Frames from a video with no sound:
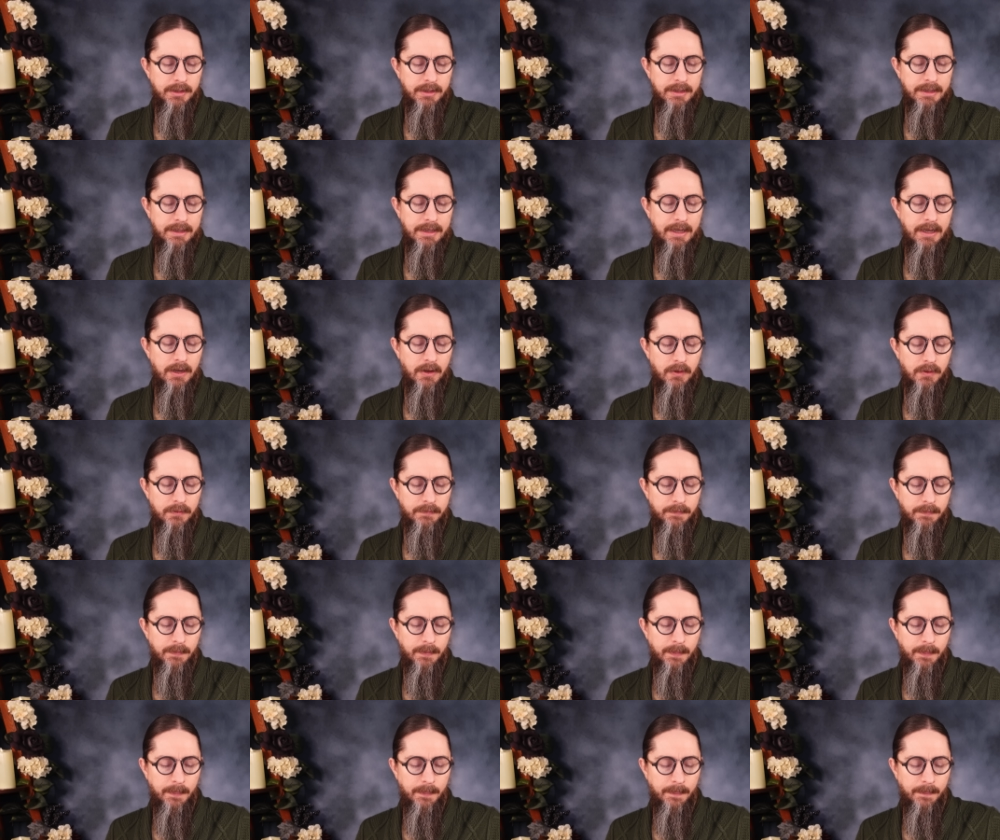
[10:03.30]
Now,
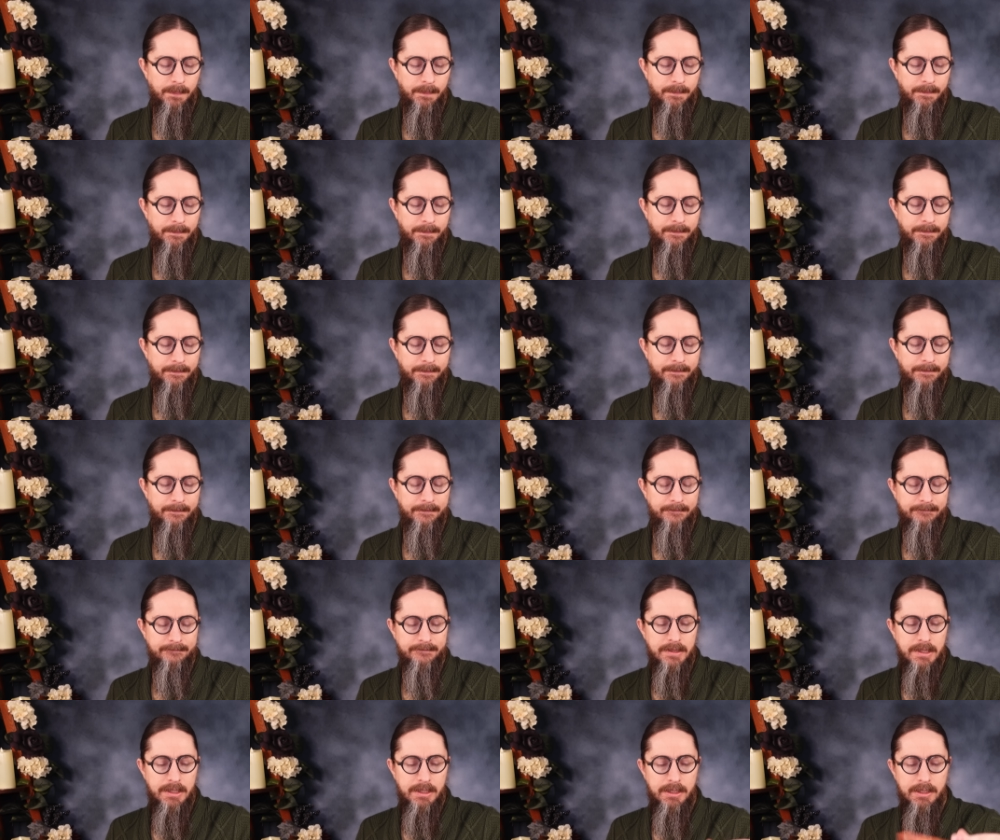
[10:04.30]

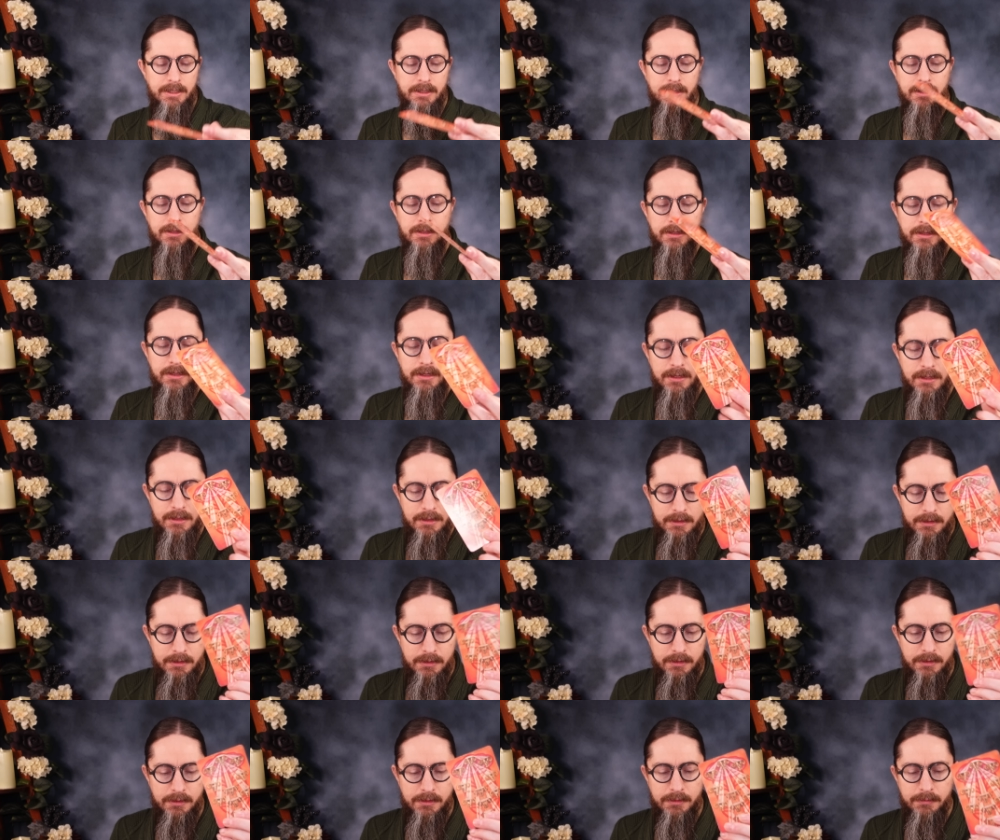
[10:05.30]
in the
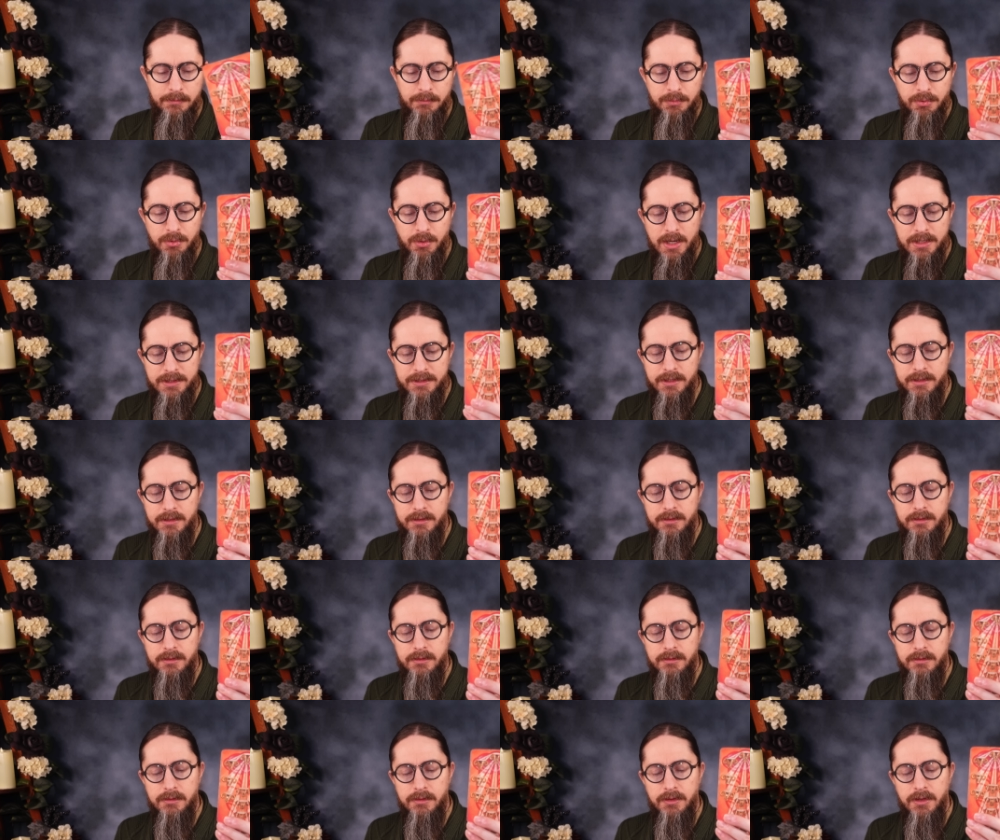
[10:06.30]
present,
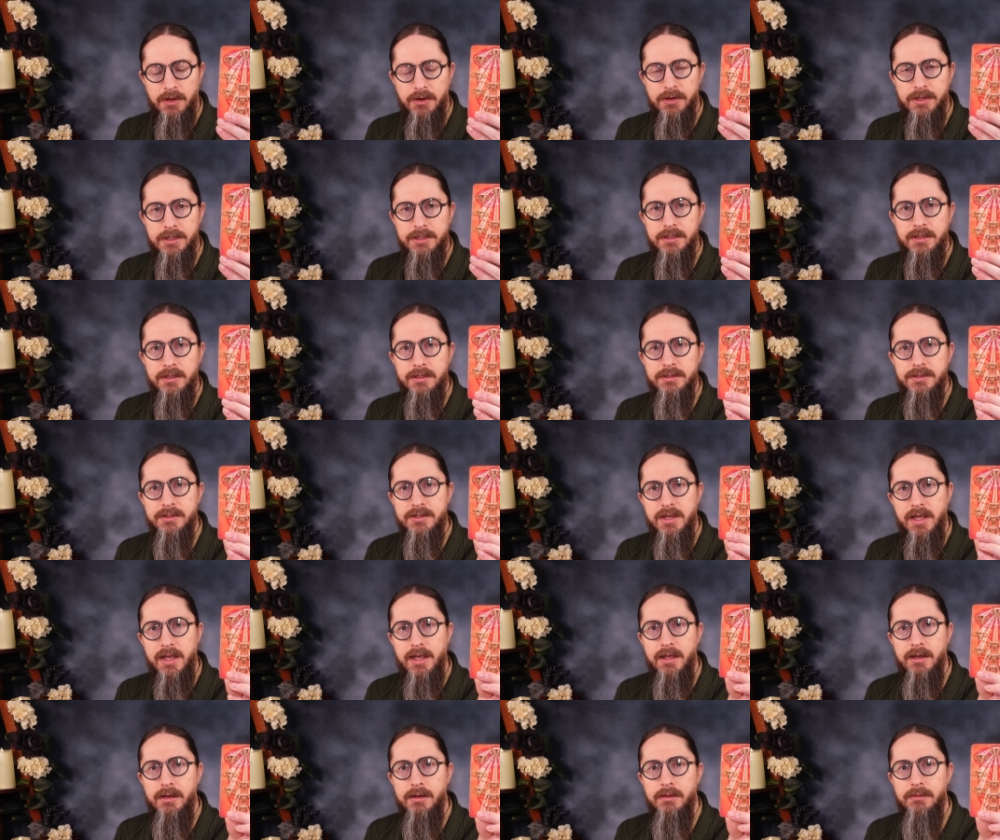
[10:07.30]
there is this
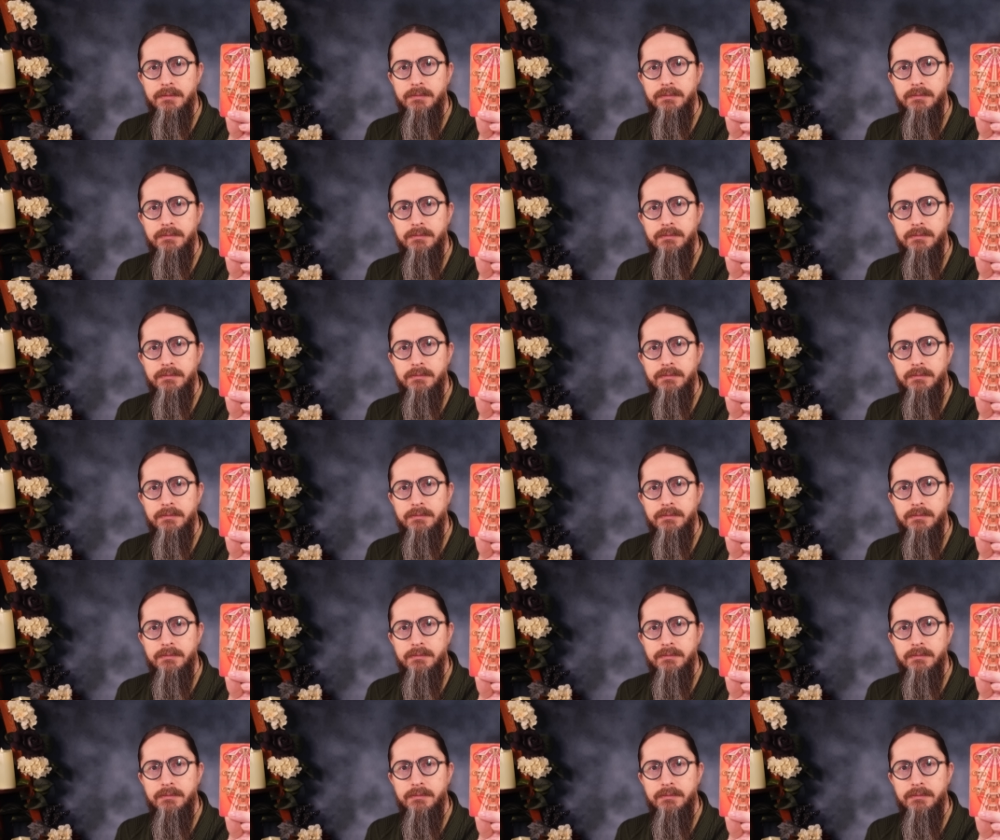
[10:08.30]
10.